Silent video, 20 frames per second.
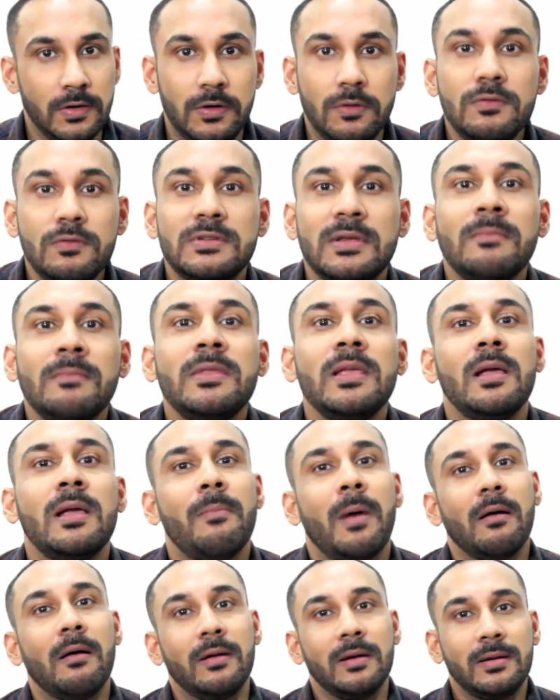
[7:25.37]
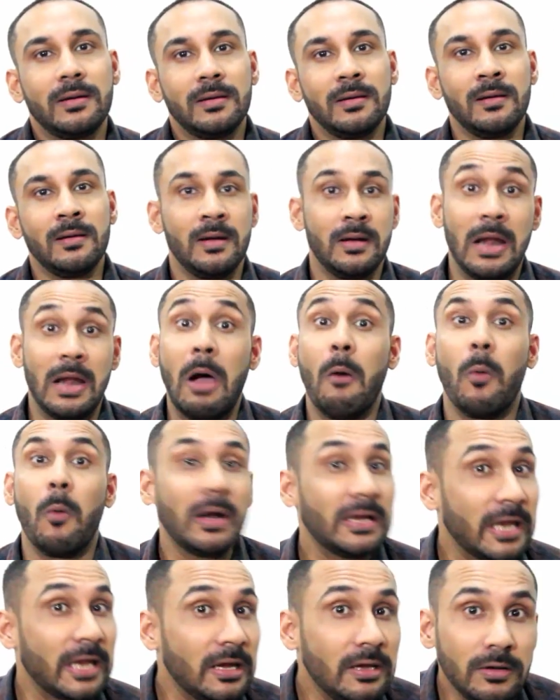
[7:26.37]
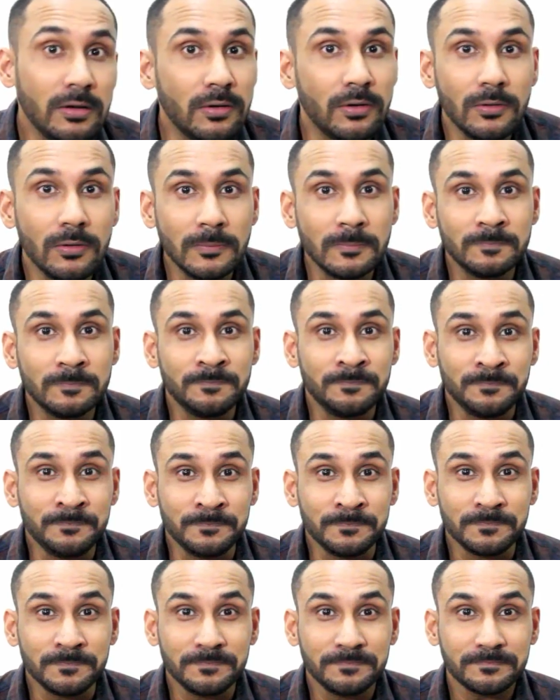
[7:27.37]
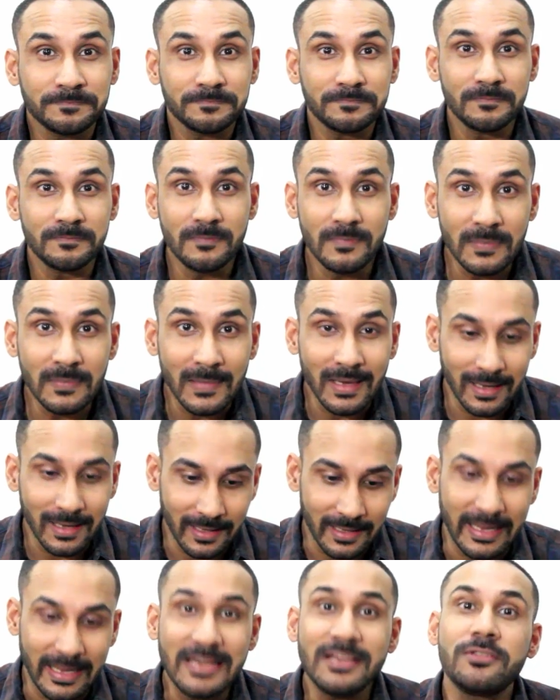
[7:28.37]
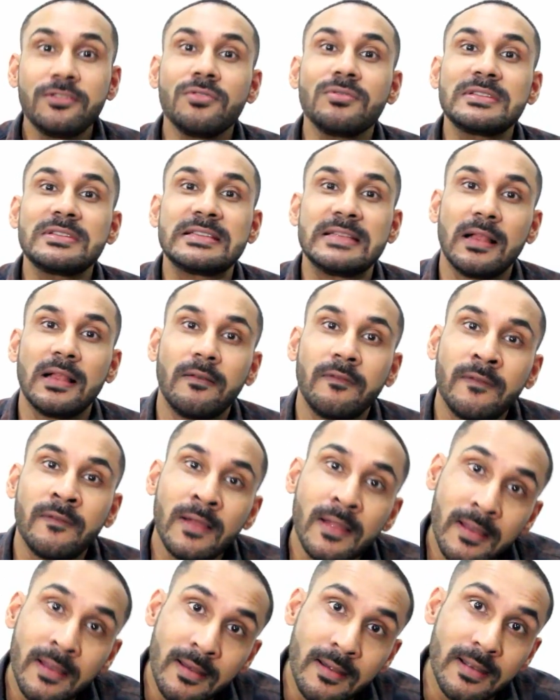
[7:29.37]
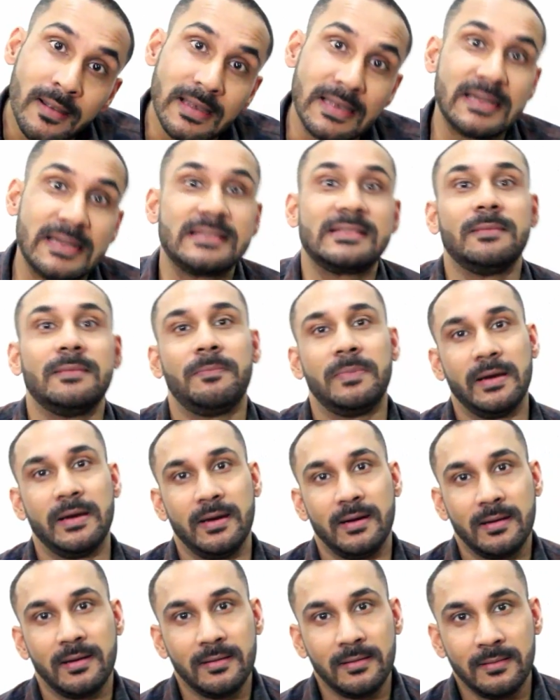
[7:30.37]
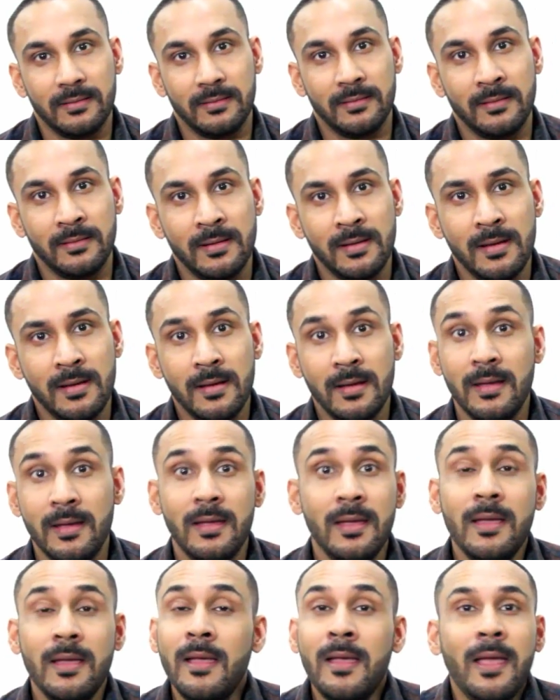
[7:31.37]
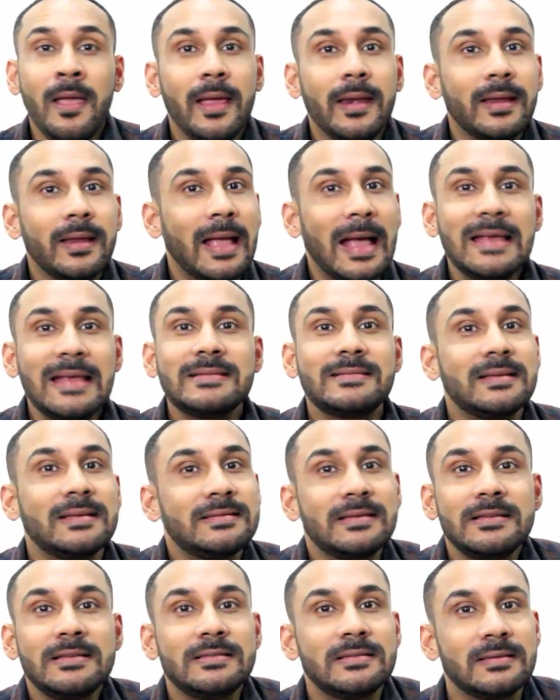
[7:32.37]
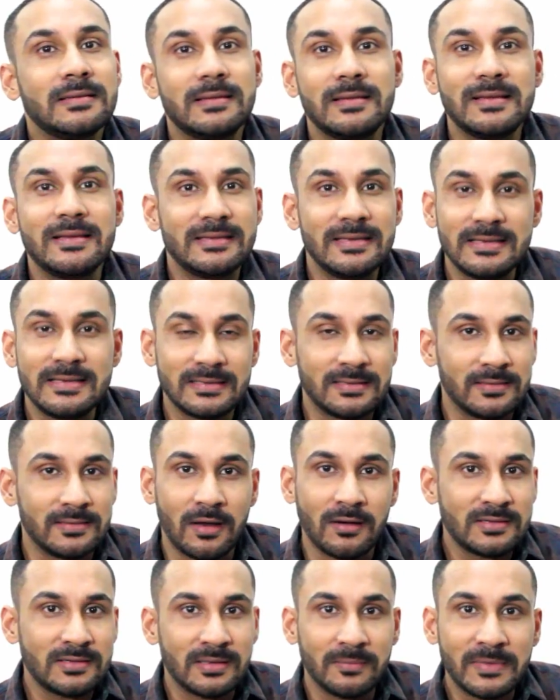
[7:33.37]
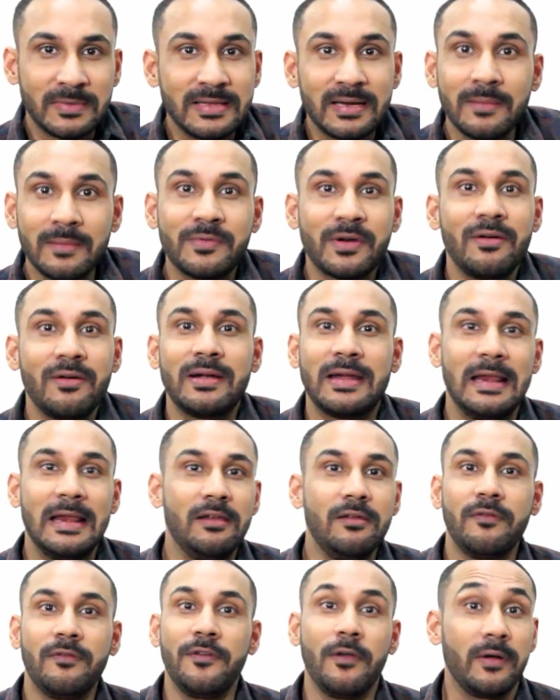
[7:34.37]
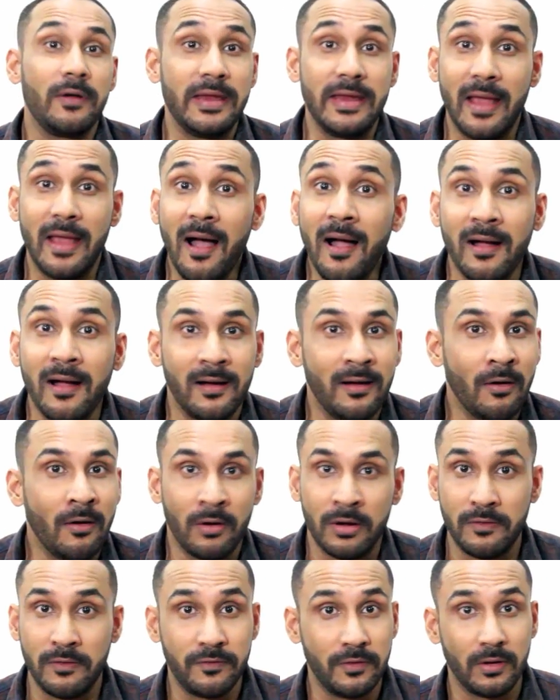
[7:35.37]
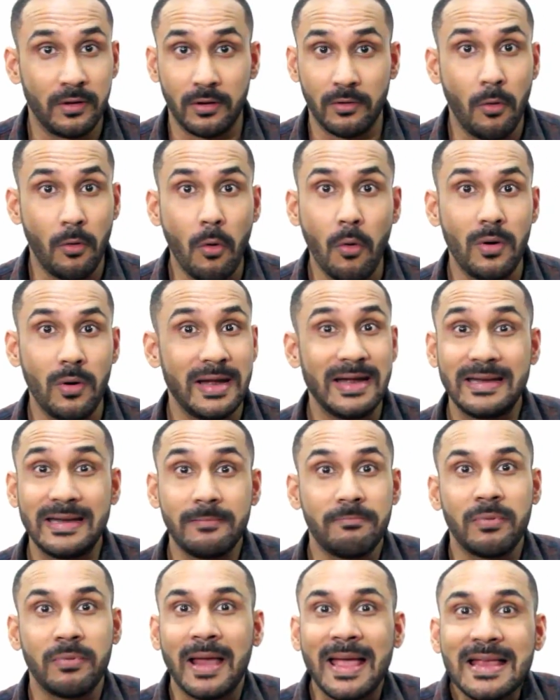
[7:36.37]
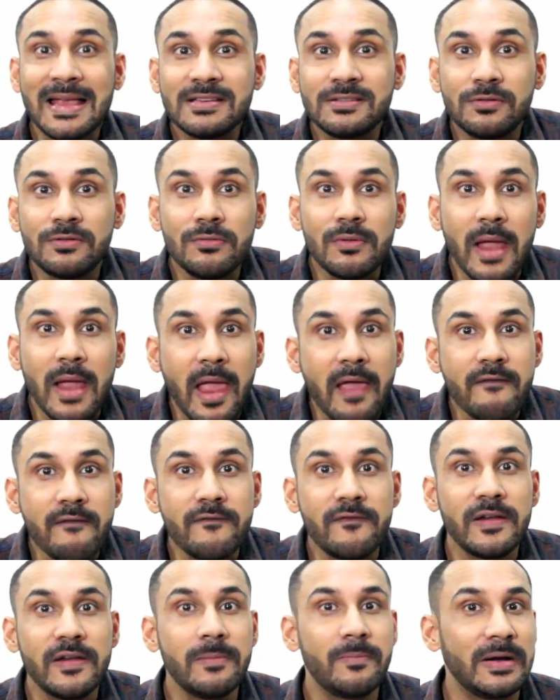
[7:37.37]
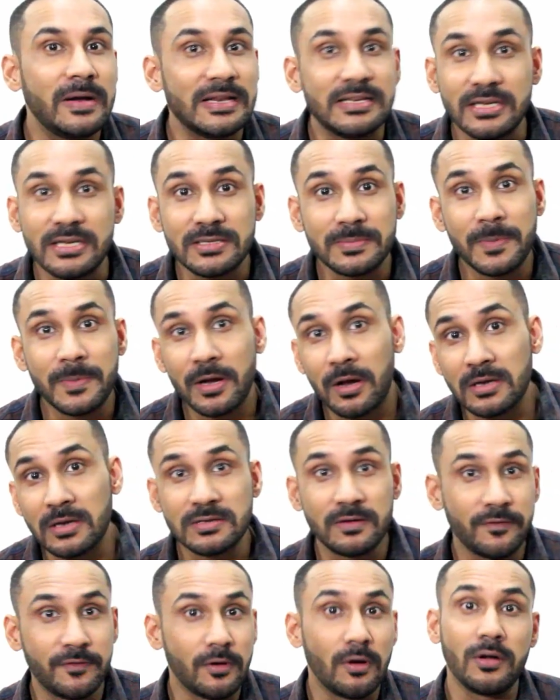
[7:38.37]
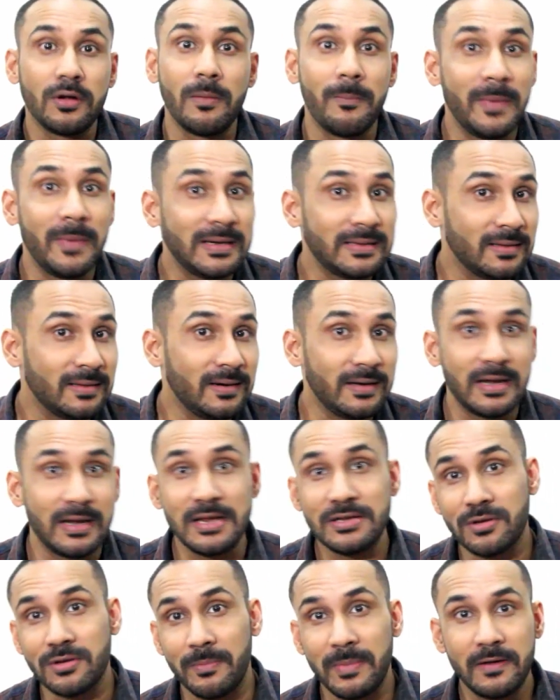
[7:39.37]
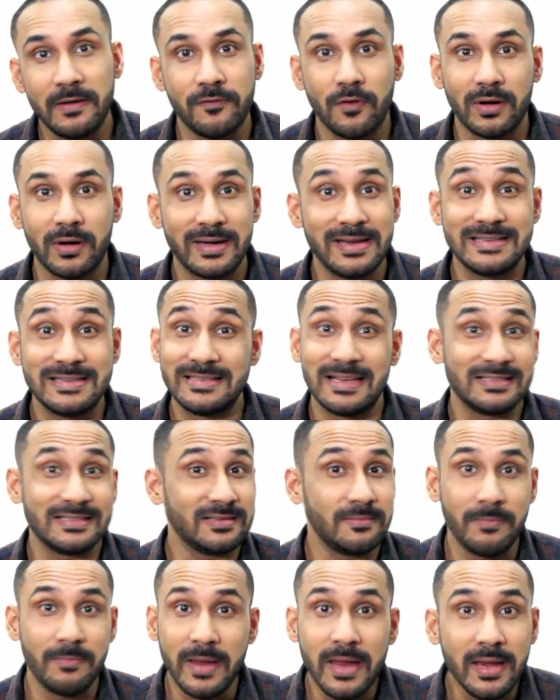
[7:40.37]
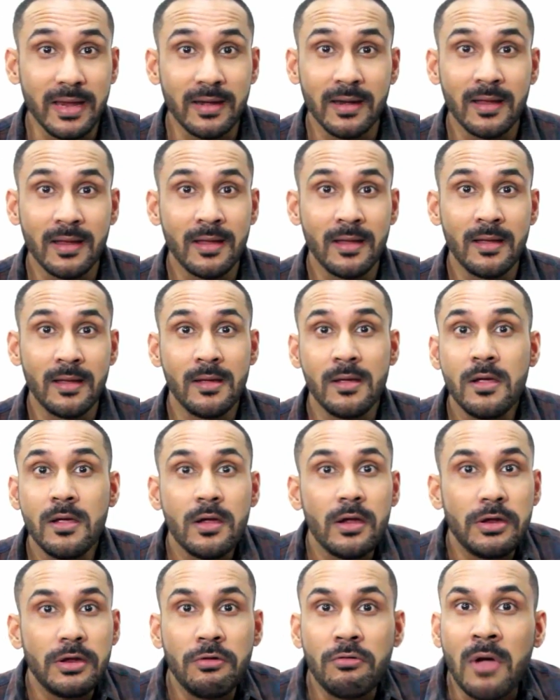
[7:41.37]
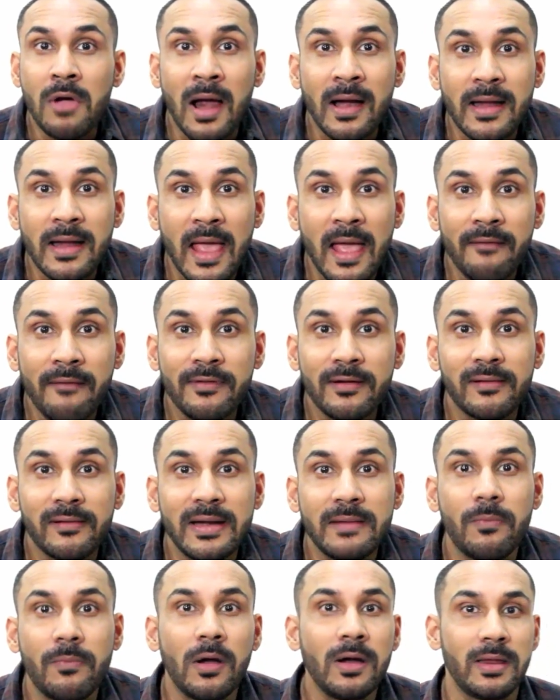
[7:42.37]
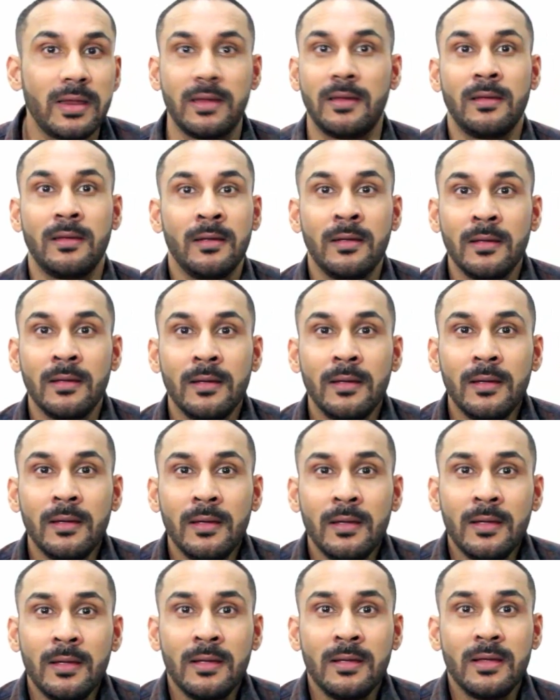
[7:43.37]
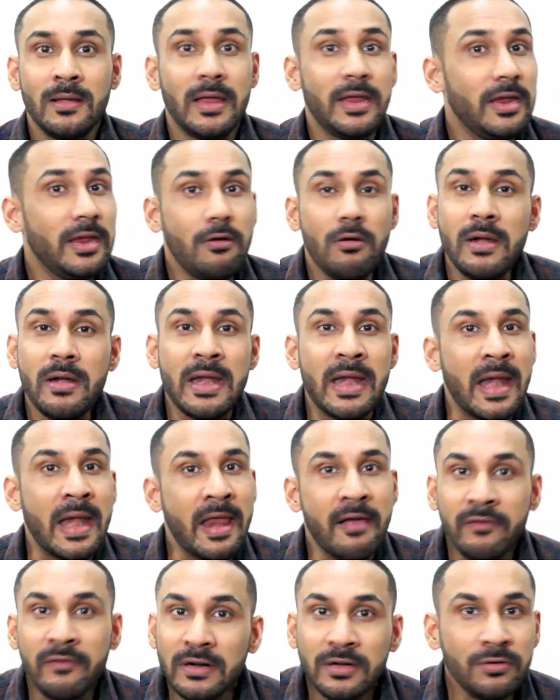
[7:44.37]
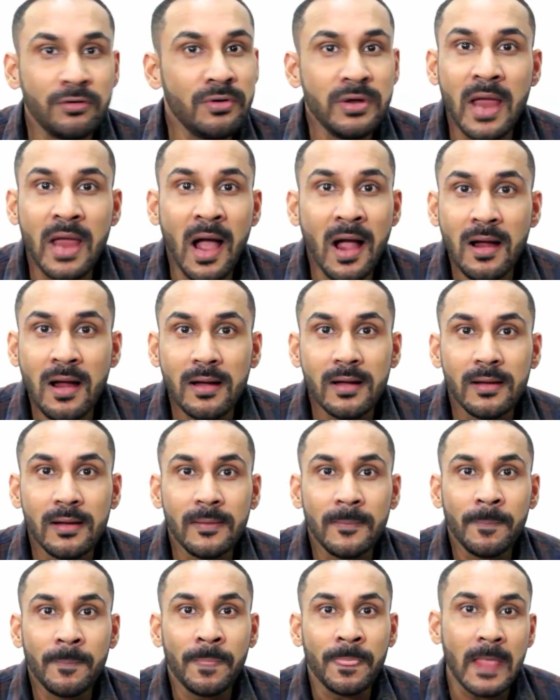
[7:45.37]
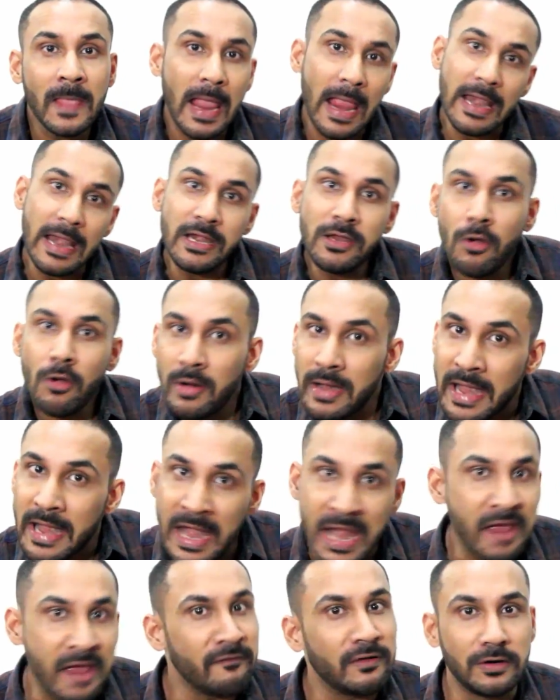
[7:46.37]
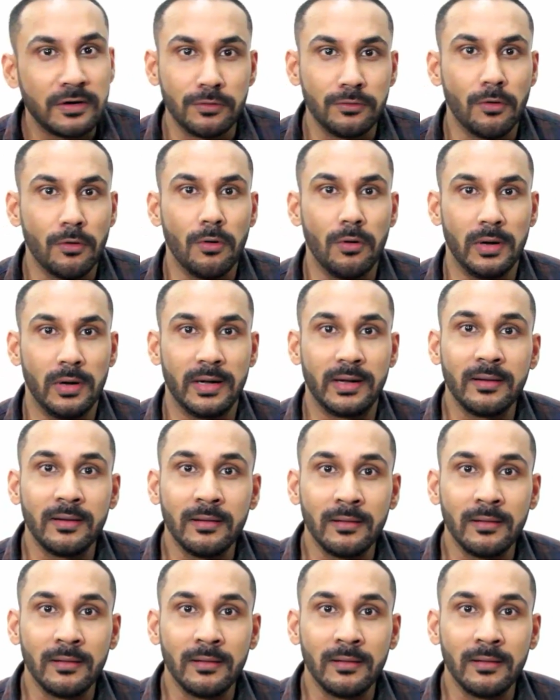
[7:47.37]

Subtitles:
Do something about it. Now what can you do? Get yourself disciplined. And guys, this is not something that I'm trying to tell you if you're young or if you're old. It applies to everybody. Just because if you're in your mid-30s or mid-40s doesn't mean you can't have a great body. You're never too young and you're never too old.